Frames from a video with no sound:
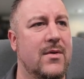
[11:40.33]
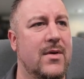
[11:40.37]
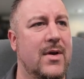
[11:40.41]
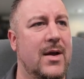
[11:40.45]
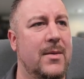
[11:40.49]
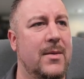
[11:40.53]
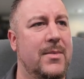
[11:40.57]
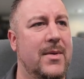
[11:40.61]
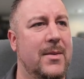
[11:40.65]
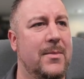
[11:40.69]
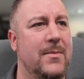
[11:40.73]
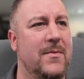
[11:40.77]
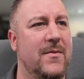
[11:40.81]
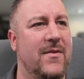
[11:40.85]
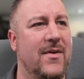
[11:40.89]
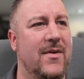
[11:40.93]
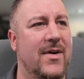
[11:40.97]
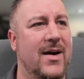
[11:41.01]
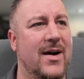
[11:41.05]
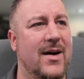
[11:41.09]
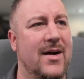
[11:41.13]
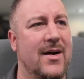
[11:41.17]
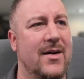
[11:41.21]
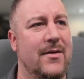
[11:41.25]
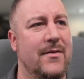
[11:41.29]

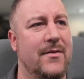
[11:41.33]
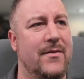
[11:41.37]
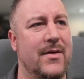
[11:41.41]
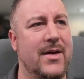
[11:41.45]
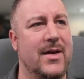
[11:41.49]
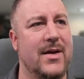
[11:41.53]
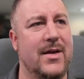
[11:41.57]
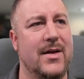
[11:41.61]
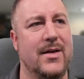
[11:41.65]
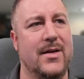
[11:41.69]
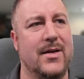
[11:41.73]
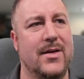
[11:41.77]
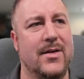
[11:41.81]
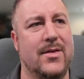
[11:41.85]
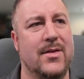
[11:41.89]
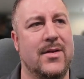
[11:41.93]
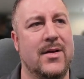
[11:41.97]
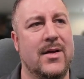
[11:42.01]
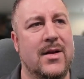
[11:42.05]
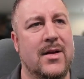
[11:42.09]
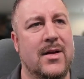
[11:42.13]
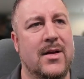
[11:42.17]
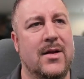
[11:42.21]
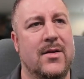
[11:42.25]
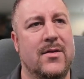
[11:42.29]
AP5 is
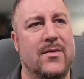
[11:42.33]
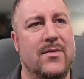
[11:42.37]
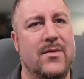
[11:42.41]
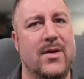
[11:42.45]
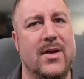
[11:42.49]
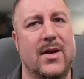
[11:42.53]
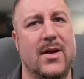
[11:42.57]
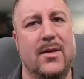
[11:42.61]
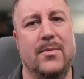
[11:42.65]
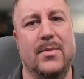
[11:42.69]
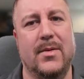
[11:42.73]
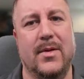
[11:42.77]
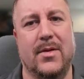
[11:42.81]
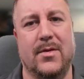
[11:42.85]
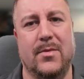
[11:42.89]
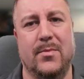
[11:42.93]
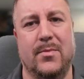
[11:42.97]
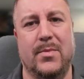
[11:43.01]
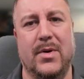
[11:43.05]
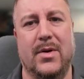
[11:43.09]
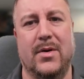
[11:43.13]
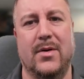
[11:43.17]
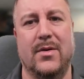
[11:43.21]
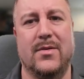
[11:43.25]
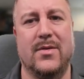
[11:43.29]
cheap. His
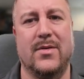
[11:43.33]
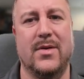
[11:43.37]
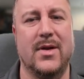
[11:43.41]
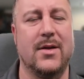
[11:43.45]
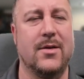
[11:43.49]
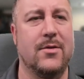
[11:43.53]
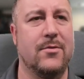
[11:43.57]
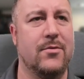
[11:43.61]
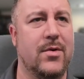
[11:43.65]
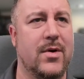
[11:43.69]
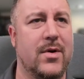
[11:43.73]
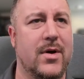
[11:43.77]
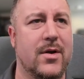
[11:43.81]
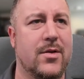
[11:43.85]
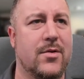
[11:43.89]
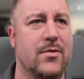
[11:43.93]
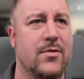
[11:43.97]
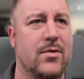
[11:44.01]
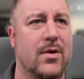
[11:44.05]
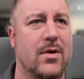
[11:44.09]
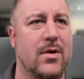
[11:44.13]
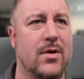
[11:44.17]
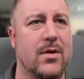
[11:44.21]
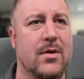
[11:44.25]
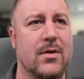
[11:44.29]
ability is really
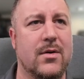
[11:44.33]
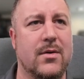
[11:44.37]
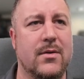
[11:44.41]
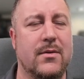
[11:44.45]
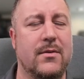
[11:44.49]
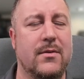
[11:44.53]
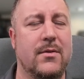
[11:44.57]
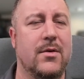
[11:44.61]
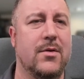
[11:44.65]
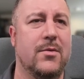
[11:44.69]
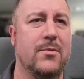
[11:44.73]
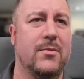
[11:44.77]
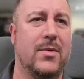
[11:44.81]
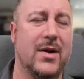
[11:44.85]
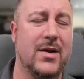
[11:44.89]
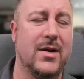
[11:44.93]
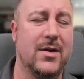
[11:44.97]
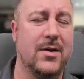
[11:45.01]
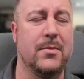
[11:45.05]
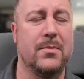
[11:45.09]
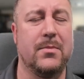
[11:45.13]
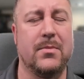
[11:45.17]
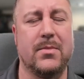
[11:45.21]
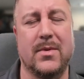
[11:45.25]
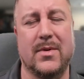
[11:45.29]
strong when
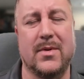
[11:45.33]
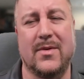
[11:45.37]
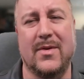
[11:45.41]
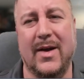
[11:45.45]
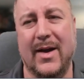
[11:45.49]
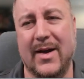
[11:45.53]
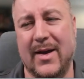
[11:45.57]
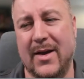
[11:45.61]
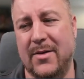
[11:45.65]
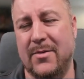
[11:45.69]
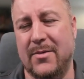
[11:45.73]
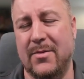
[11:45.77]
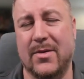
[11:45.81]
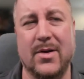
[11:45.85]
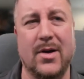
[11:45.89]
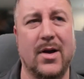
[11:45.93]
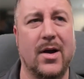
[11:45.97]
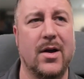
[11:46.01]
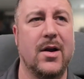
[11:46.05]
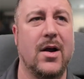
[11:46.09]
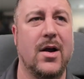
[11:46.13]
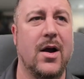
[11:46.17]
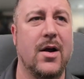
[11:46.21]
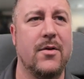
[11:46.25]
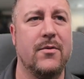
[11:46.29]
you take into
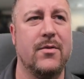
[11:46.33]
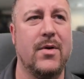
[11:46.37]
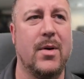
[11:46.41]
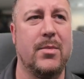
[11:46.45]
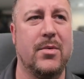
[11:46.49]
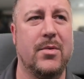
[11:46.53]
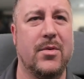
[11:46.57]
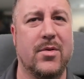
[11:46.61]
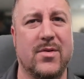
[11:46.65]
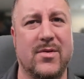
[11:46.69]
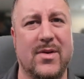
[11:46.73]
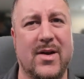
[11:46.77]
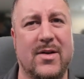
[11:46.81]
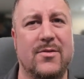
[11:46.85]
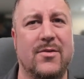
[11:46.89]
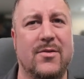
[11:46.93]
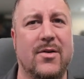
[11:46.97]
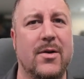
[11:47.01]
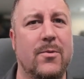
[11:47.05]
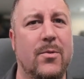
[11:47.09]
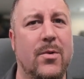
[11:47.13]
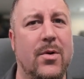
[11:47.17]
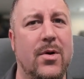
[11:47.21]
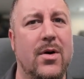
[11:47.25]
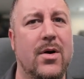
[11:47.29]
account how rebels
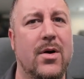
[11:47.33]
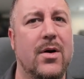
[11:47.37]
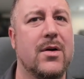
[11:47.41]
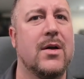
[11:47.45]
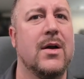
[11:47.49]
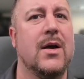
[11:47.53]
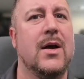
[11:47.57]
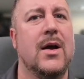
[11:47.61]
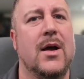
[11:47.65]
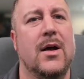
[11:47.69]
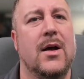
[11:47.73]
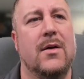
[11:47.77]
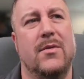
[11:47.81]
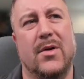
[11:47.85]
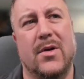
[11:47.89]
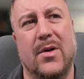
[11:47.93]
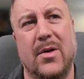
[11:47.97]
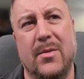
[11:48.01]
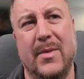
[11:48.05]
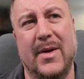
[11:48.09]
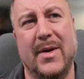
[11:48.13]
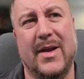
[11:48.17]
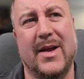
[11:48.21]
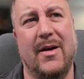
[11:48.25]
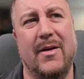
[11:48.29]
generally work. We're
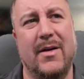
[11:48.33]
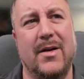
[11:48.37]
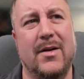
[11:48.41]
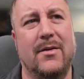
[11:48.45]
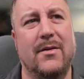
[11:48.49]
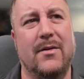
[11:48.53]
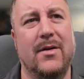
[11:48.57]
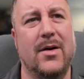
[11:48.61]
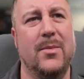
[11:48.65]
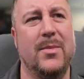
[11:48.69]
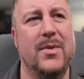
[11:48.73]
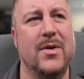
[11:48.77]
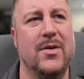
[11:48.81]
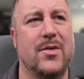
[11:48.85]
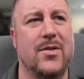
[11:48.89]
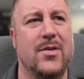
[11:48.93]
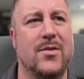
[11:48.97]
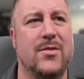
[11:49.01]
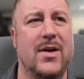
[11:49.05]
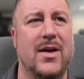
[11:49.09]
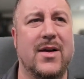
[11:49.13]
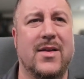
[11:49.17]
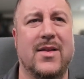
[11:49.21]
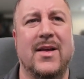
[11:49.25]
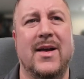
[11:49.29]
going to be carrying a little bit of
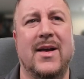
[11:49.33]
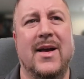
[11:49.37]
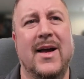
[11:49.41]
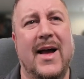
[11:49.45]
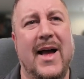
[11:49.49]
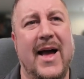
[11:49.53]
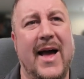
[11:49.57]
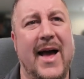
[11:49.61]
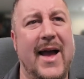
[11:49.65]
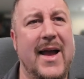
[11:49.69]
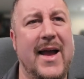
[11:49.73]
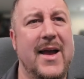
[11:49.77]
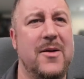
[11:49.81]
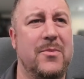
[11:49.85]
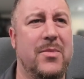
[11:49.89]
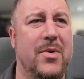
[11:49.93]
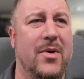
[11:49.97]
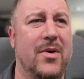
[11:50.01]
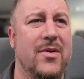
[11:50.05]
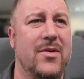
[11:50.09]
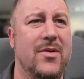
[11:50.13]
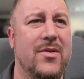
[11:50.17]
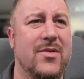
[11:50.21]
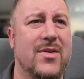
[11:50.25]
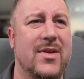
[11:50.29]
stress. 8
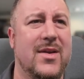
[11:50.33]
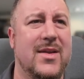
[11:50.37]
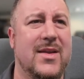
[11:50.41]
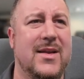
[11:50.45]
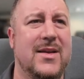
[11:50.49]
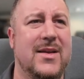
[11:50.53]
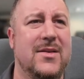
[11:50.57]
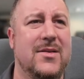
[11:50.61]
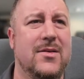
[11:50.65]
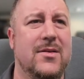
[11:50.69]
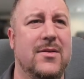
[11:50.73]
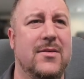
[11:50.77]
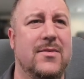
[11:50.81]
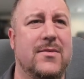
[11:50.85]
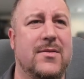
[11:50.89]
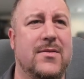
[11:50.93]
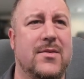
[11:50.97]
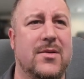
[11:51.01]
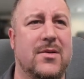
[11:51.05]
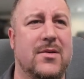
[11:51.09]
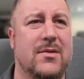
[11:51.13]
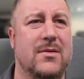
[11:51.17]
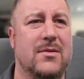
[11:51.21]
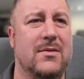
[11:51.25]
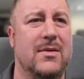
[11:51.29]
points is enough
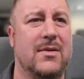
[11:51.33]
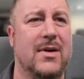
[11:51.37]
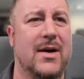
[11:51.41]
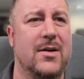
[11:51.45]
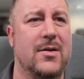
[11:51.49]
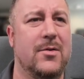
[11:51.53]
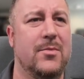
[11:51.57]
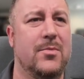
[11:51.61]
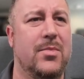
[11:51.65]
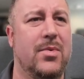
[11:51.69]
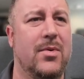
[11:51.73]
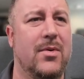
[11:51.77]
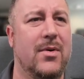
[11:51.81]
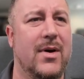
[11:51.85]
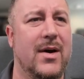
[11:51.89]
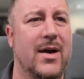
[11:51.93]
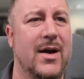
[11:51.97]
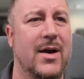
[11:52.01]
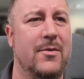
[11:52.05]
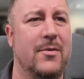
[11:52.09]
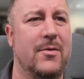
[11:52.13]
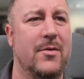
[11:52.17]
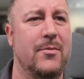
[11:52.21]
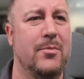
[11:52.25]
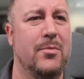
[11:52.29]
to let you
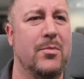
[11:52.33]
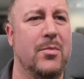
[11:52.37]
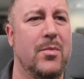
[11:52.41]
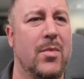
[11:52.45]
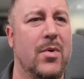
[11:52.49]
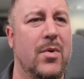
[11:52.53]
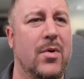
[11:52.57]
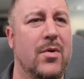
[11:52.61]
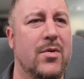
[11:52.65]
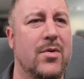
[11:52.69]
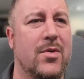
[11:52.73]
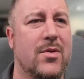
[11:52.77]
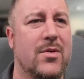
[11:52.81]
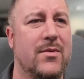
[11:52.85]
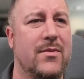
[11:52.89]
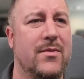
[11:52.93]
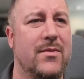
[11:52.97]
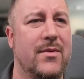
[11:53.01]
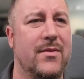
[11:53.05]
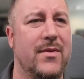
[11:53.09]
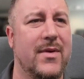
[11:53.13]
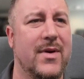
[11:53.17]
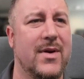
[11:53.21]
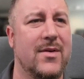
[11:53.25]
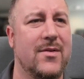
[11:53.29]
play with most
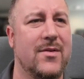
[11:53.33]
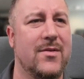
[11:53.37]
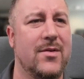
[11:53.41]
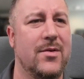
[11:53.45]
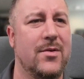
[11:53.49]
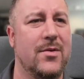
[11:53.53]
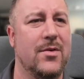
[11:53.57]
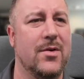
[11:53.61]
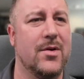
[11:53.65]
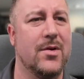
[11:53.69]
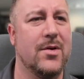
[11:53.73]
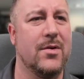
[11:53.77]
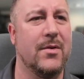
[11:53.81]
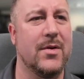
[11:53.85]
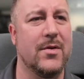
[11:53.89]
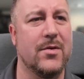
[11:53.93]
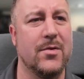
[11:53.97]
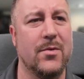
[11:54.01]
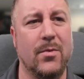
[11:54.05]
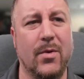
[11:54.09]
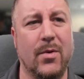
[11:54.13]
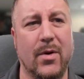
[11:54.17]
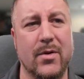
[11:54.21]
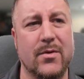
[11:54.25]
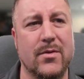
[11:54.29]
of the things you are going
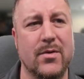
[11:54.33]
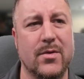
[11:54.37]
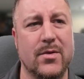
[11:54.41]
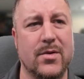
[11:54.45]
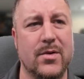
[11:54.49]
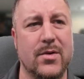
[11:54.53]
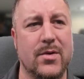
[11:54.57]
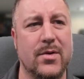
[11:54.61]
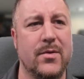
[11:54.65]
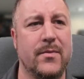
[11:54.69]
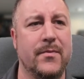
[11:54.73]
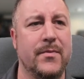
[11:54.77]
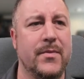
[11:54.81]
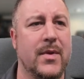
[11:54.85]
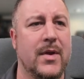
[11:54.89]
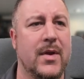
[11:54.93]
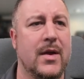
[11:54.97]
to want to do.